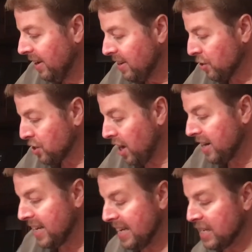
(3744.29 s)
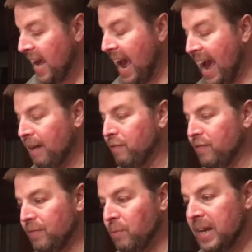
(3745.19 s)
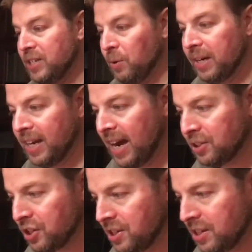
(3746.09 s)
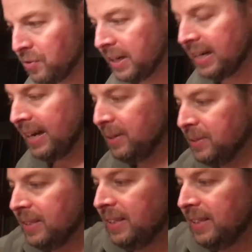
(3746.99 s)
So Sonya is halfway to unconsciousness right now.